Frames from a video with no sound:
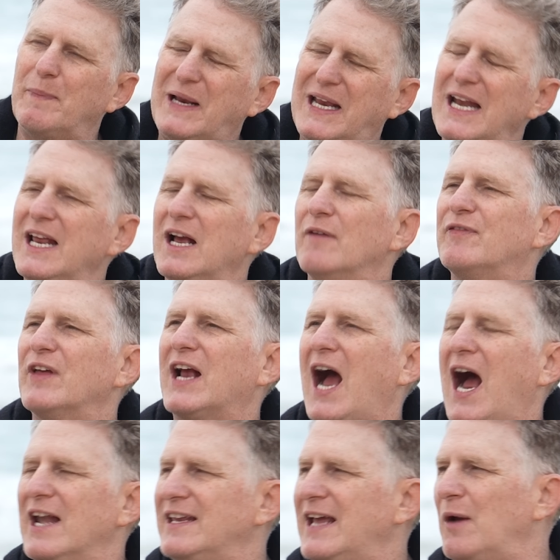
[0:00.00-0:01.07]
beginning of the
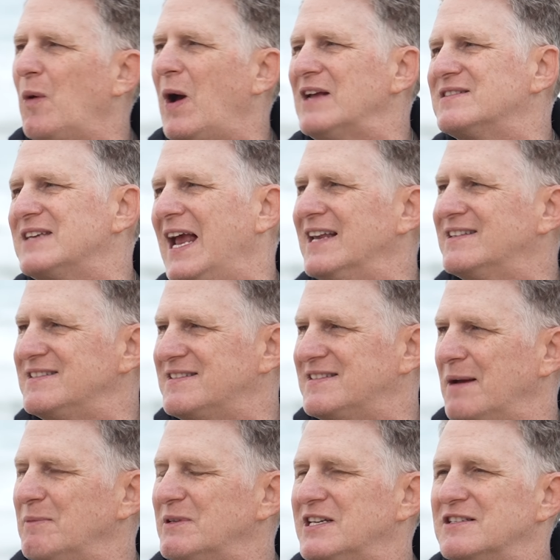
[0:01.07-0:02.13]
Kanye West
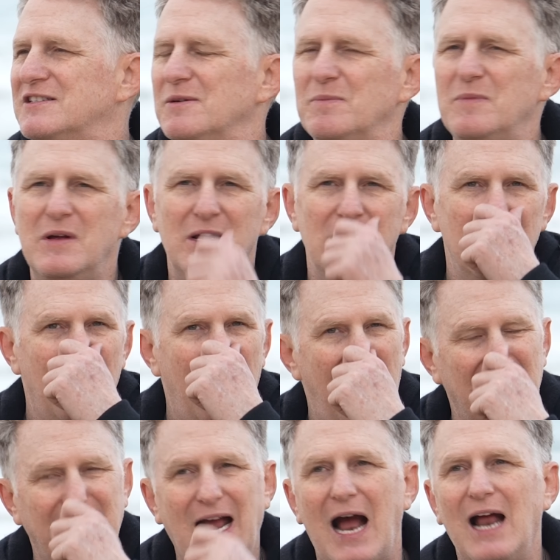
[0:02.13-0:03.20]
anti-Semitism,
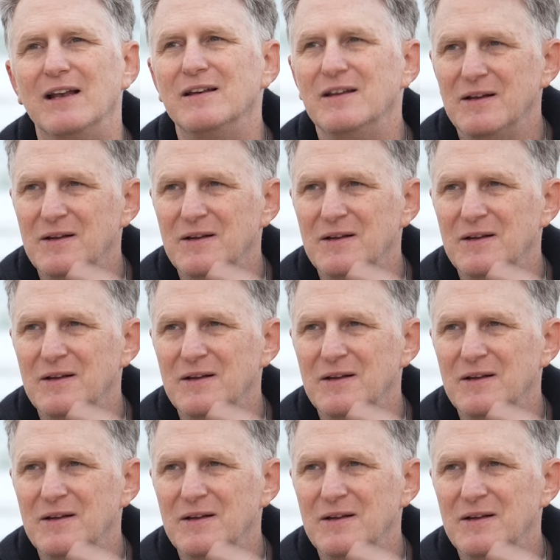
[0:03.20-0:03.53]
I'd gotten